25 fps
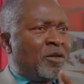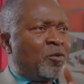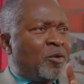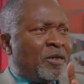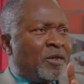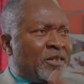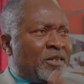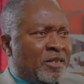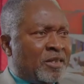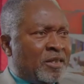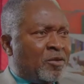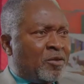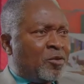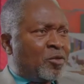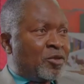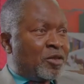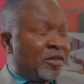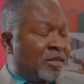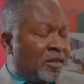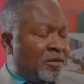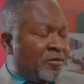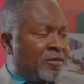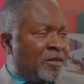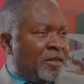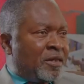wasted was
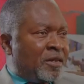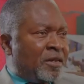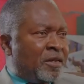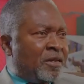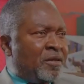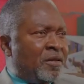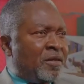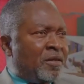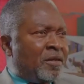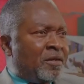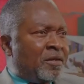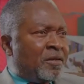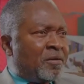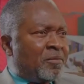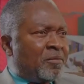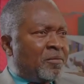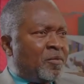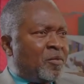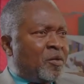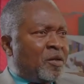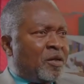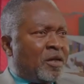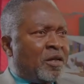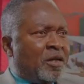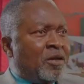7
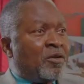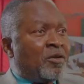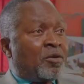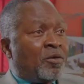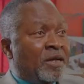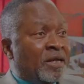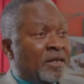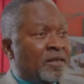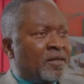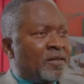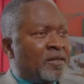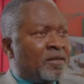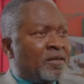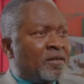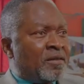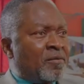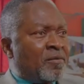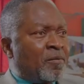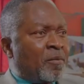kilowatts.